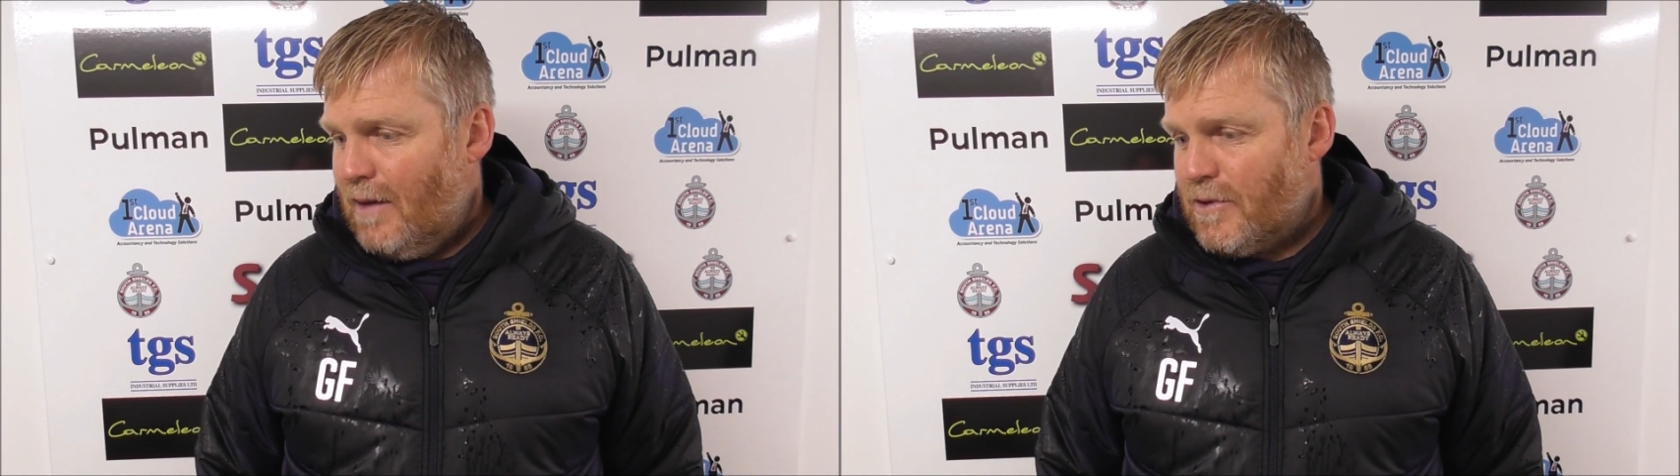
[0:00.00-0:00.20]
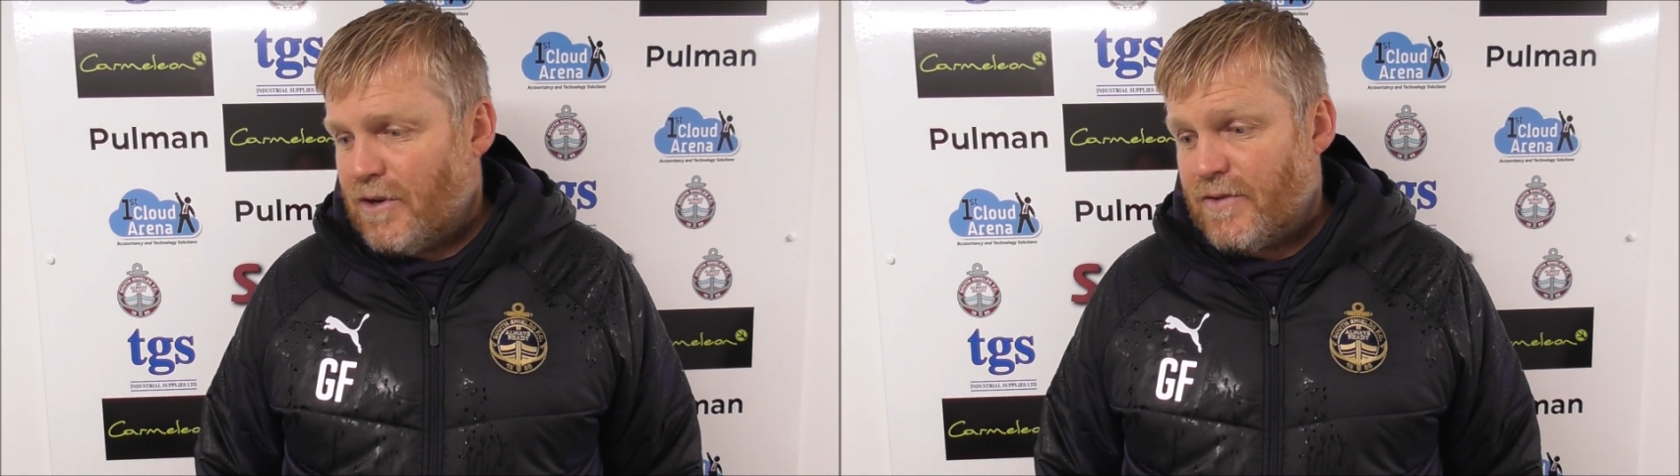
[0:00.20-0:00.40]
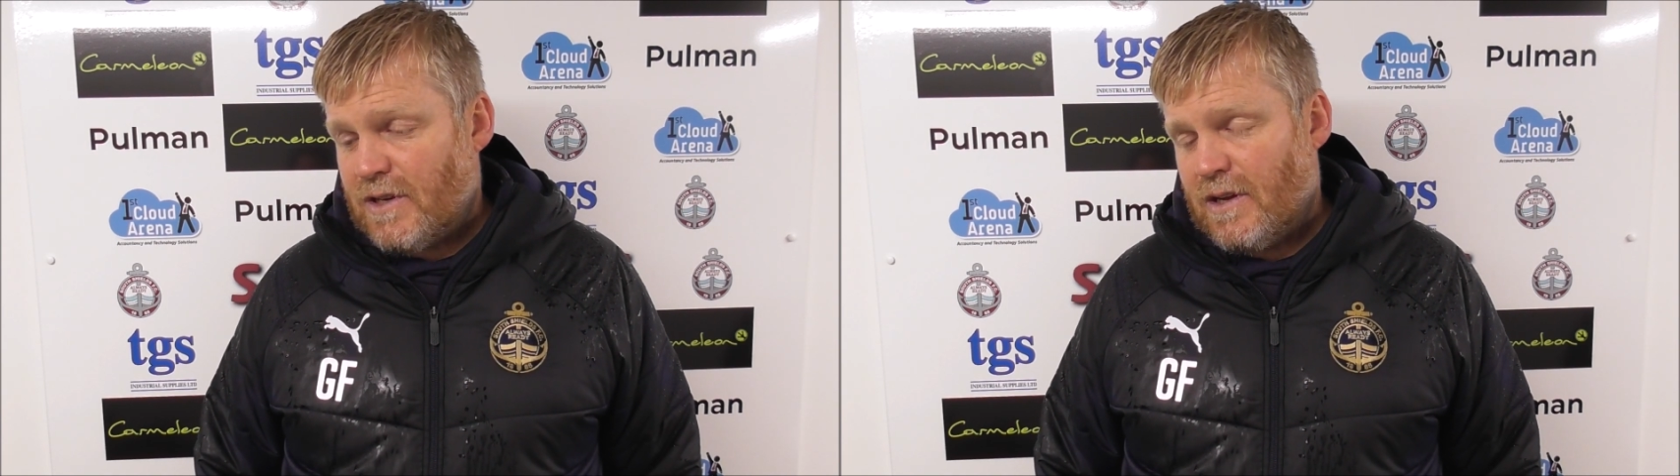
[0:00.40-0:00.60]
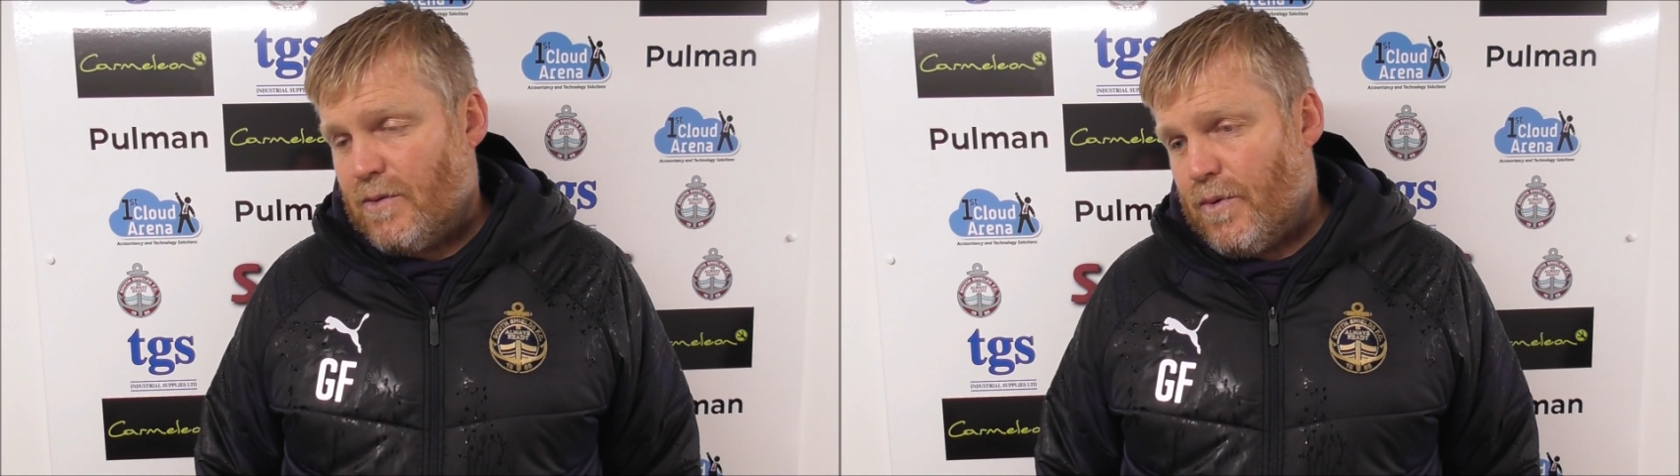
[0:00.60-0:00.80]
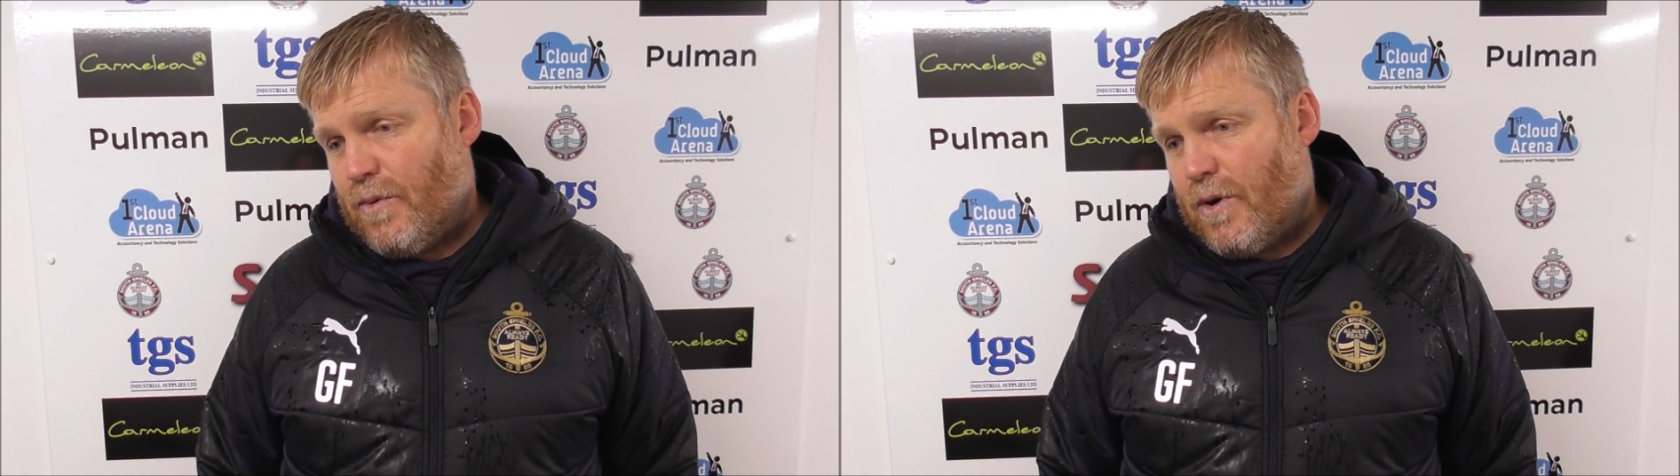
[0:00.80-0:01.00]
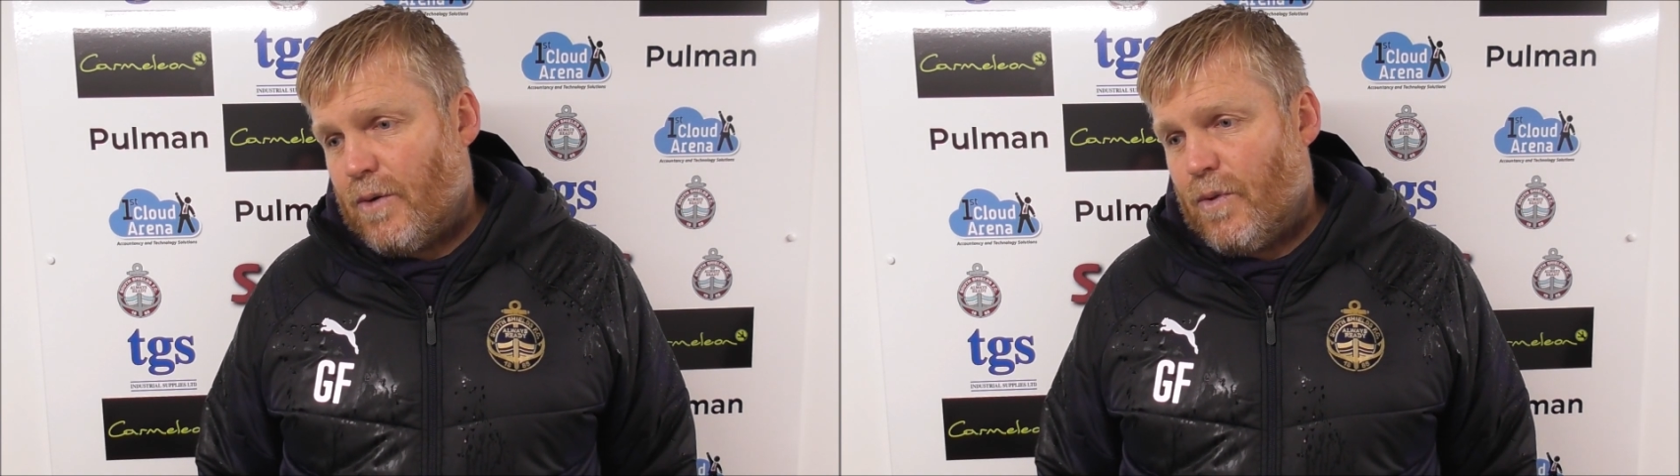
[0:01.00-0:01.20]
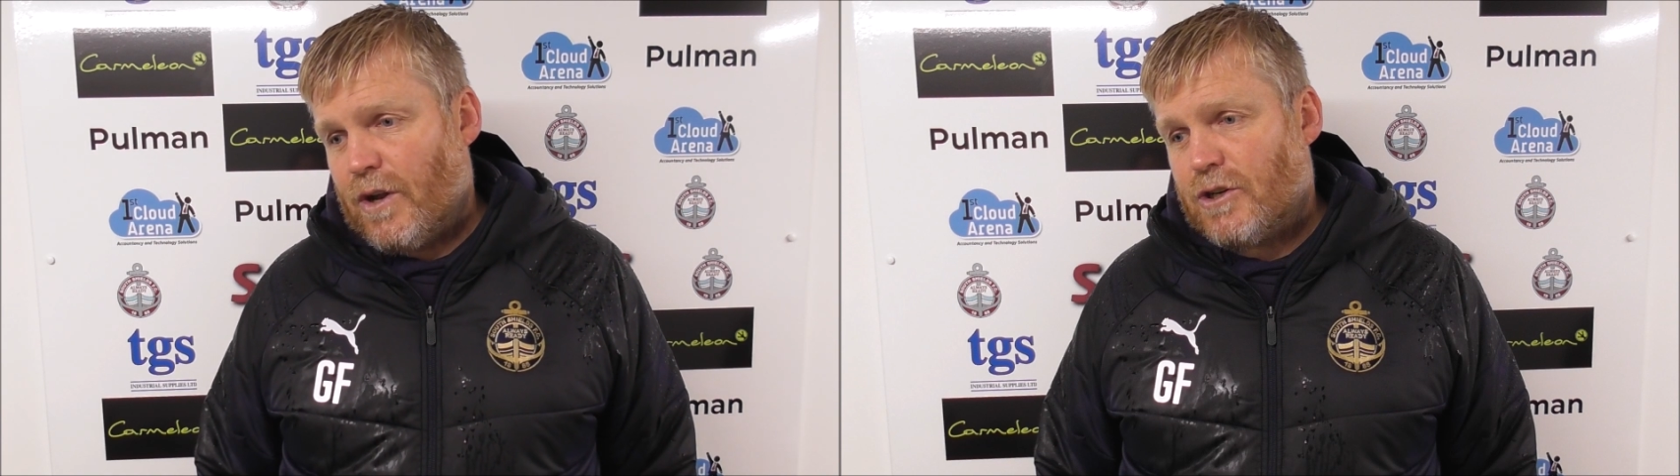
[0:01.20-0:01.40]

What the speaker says: he's obviously, what